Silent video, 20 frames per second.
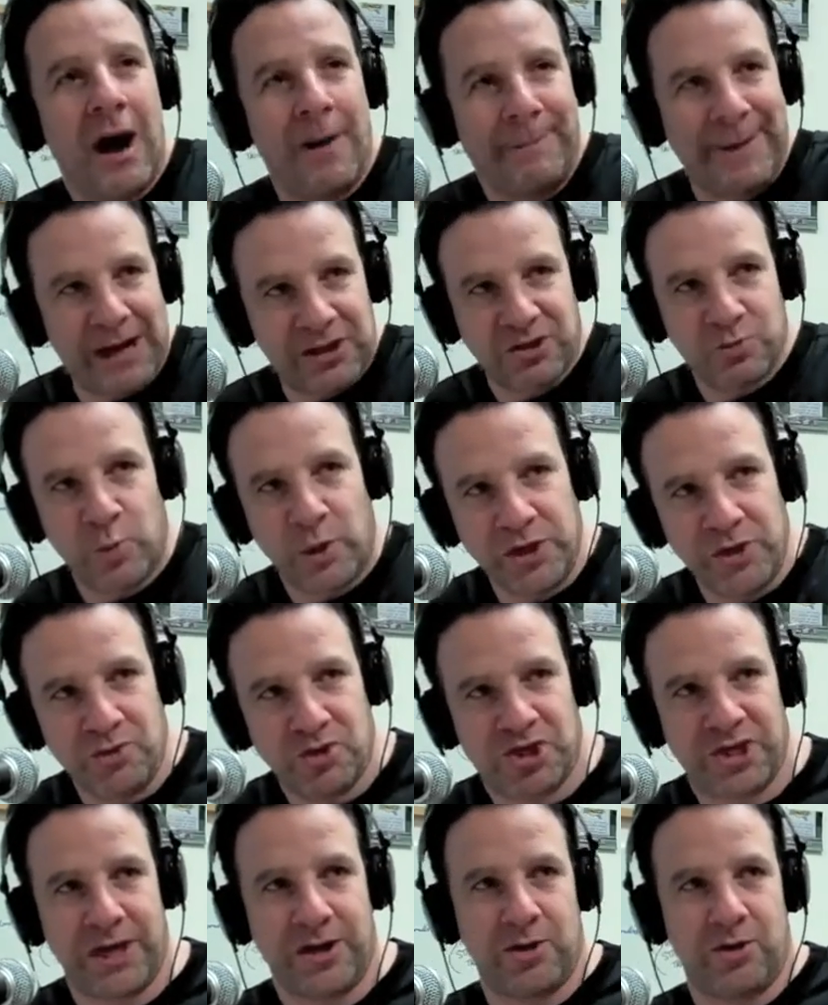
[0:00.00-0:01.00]
about what
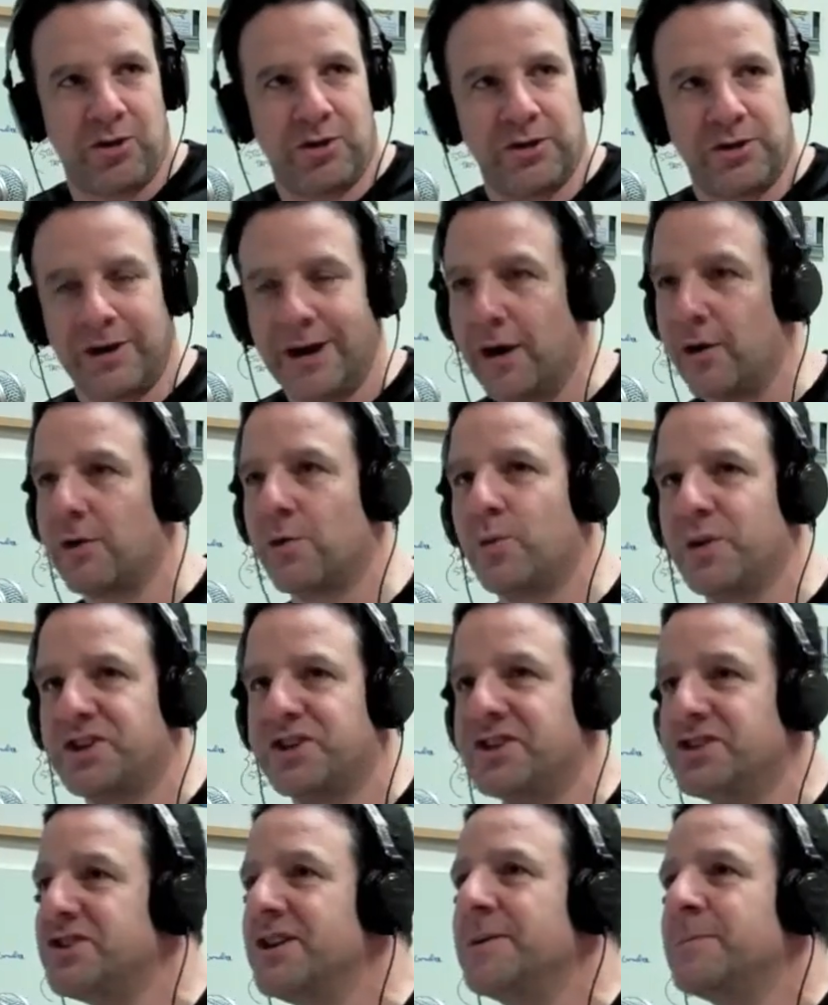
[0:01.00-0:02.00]
you said earlier, Eric,
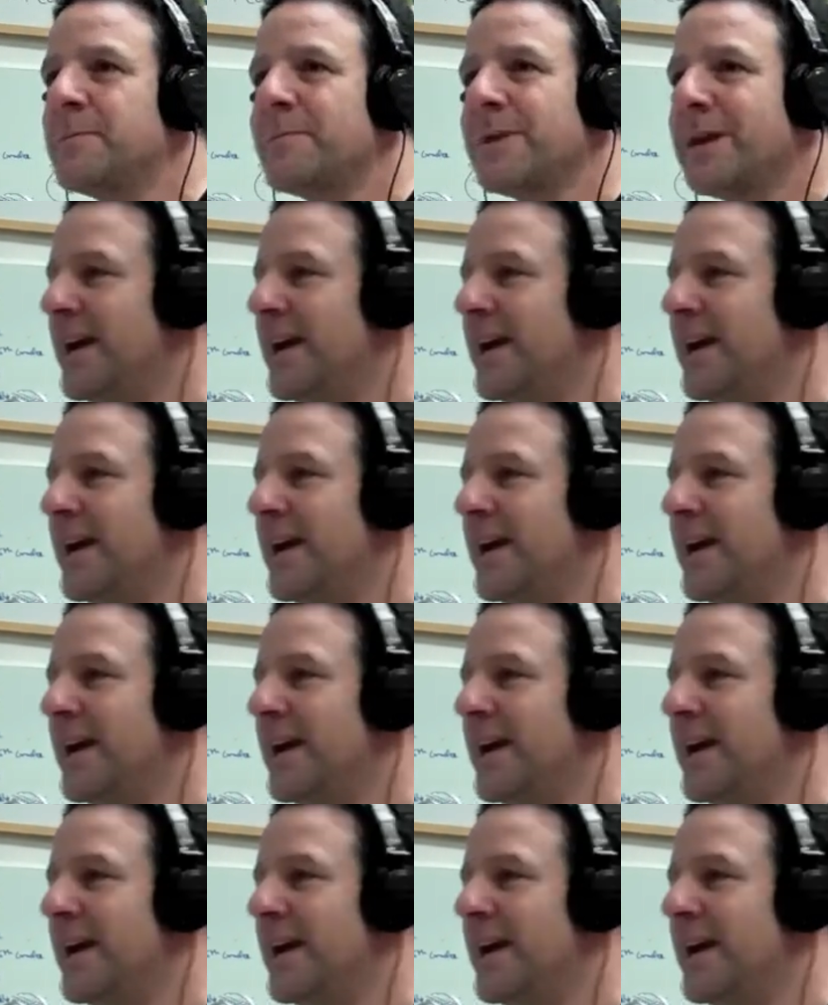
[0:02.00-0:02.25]
which is